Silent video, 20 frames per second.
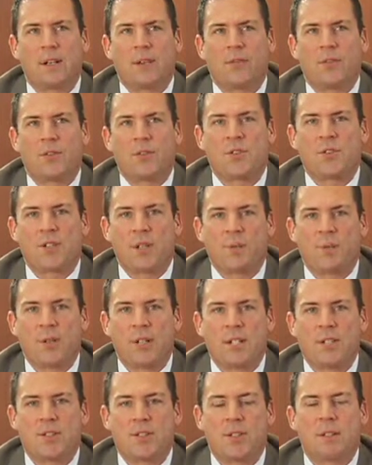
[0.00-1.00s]
For some
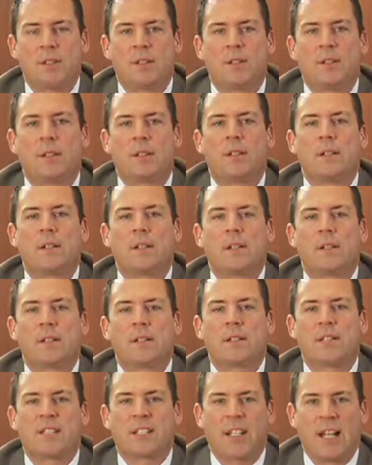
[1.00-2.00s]
reason,
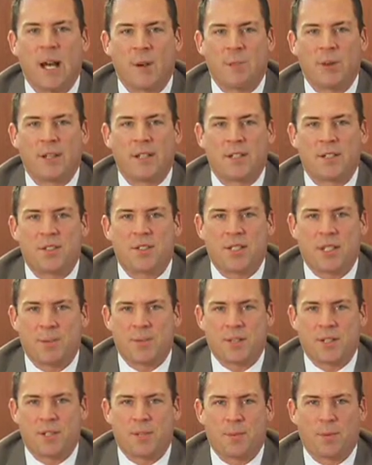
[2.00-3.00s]
sloppiness
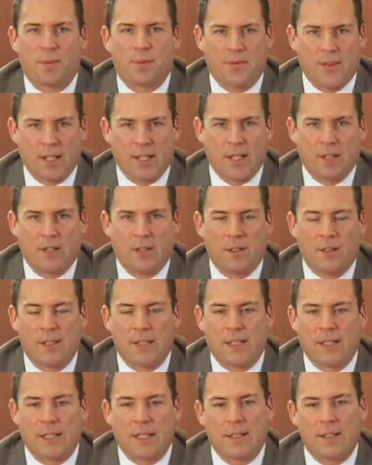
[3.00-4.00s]
seems to
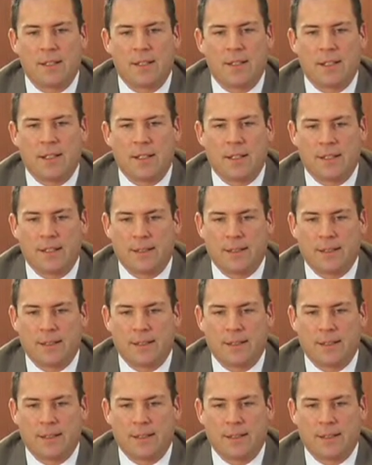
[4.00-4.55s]
prevail at the